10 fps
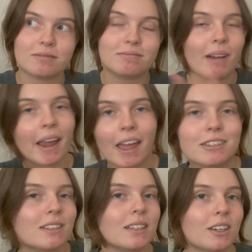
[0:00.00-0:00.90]
my
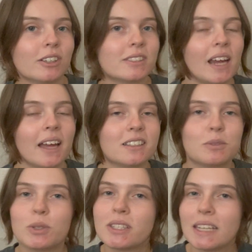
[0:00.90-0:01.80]
end of the year stats.
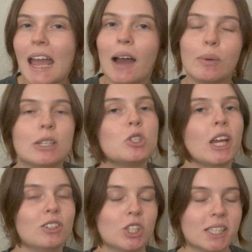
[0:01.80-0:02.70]
We'll see how it
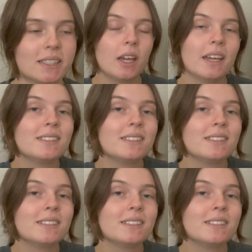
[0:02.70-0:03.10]
changes.